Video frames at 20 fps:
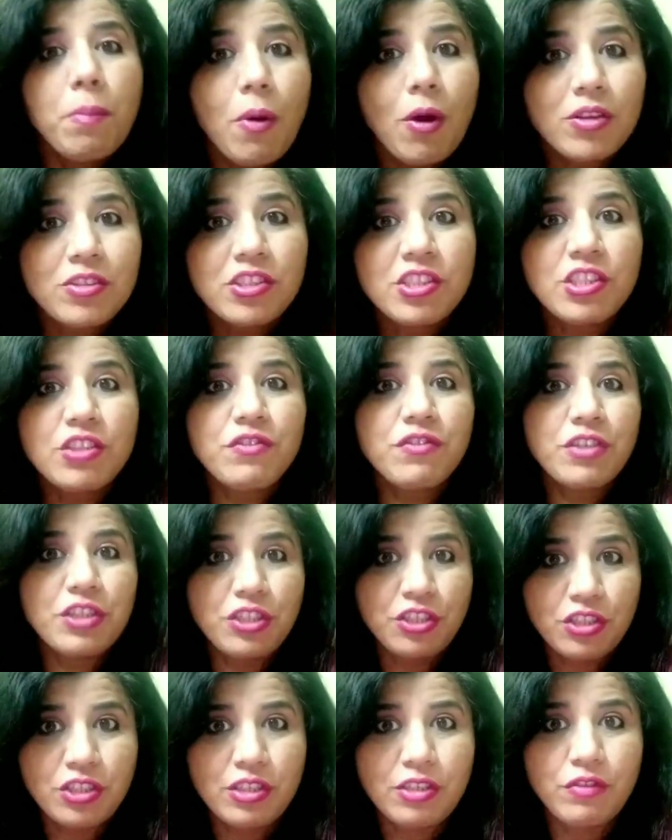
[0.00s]
positive
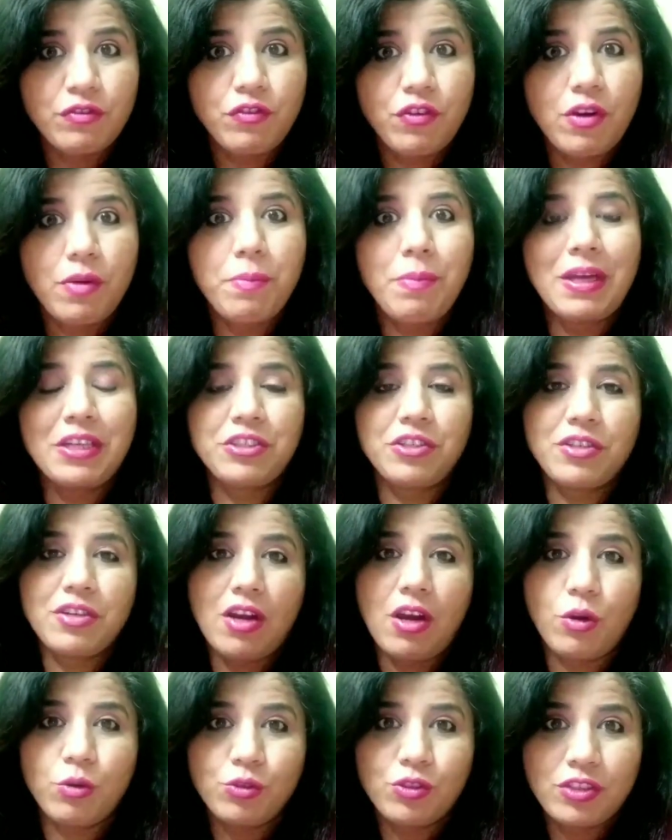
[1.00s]
return for
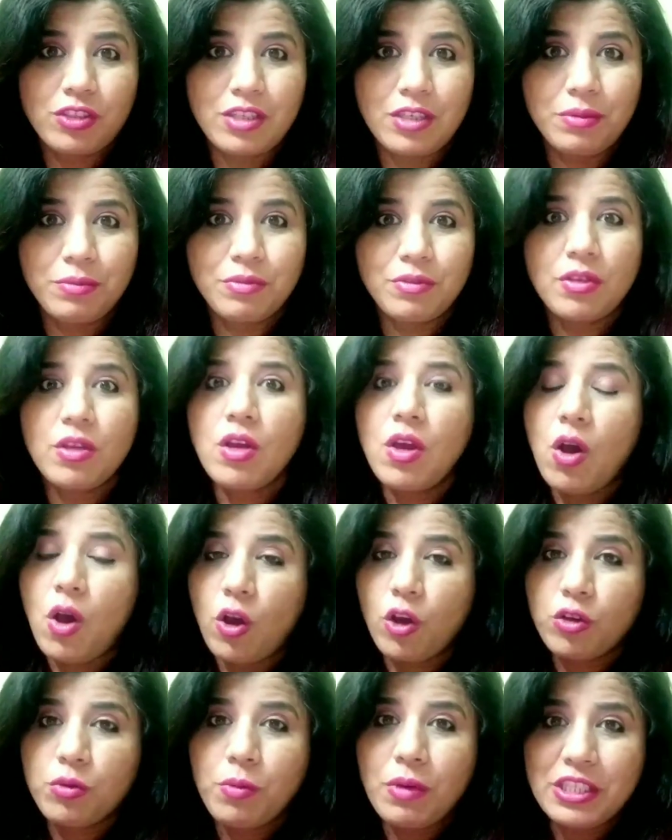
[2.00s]
better outcomes,
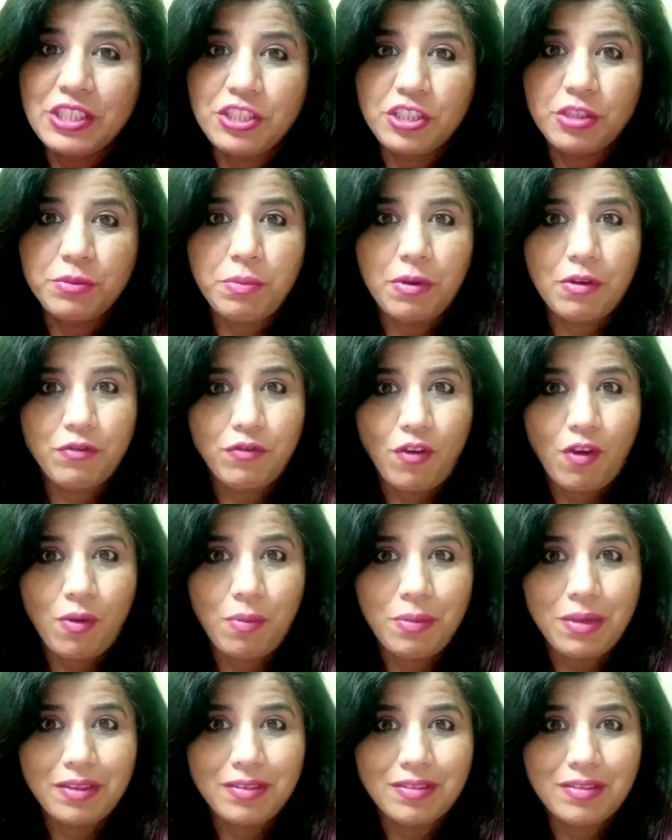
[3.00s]
augmented
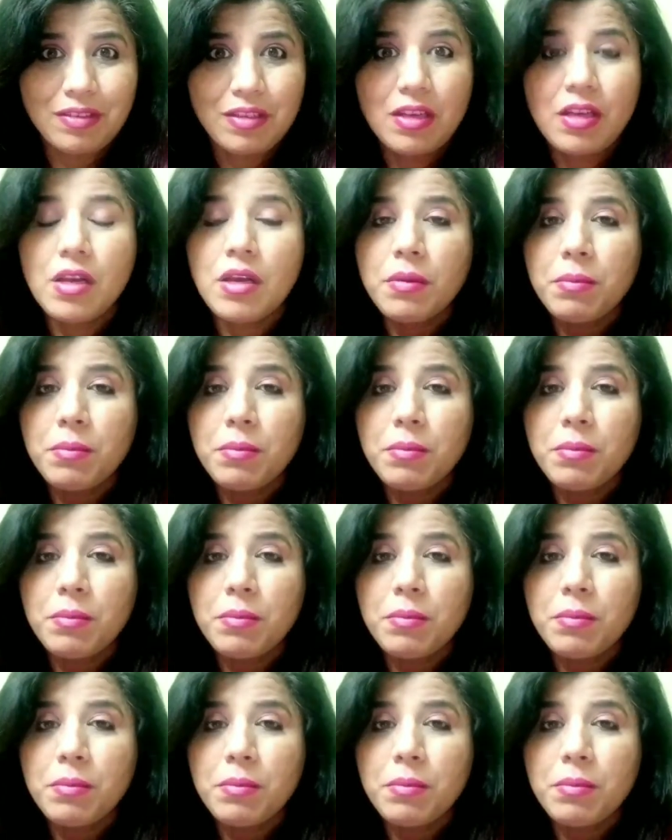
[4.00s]
performance.